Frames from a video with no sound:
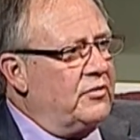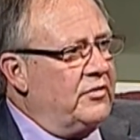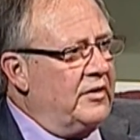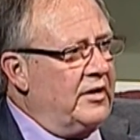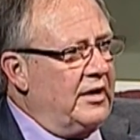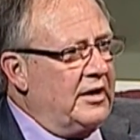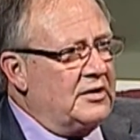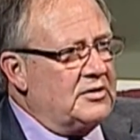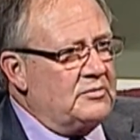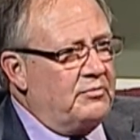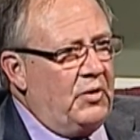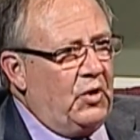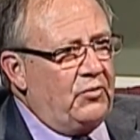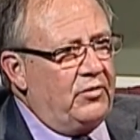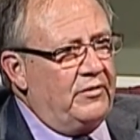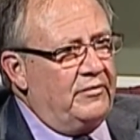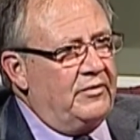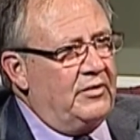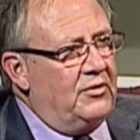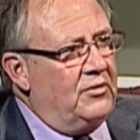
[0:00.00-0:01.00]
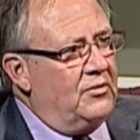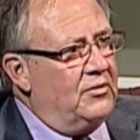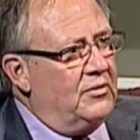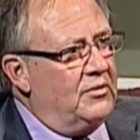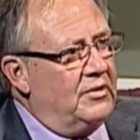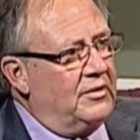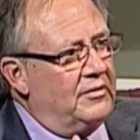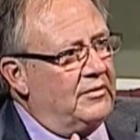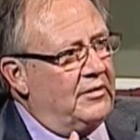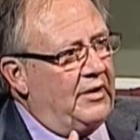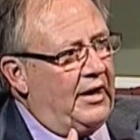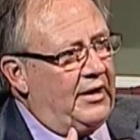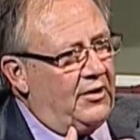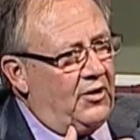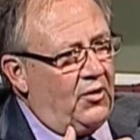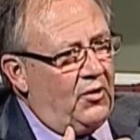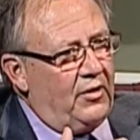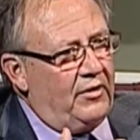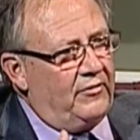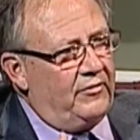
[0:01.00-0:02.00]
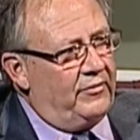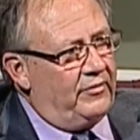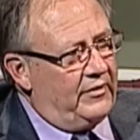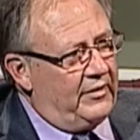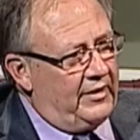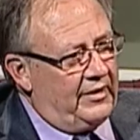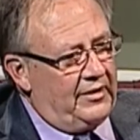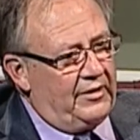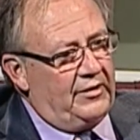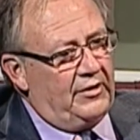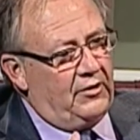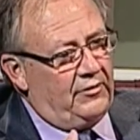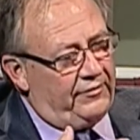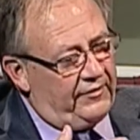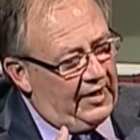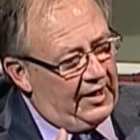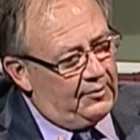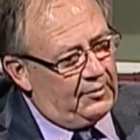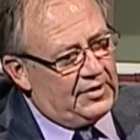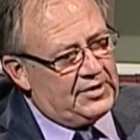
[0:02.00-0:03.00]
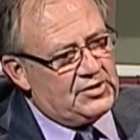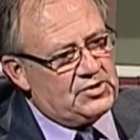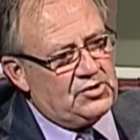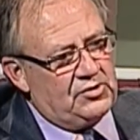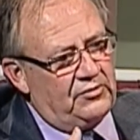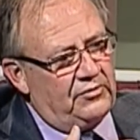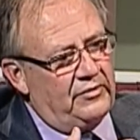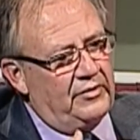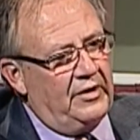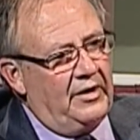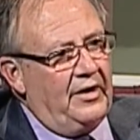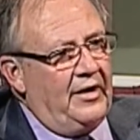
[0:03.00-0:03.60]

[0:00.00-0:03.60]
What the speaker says: things, both of you, I know of your families, you've,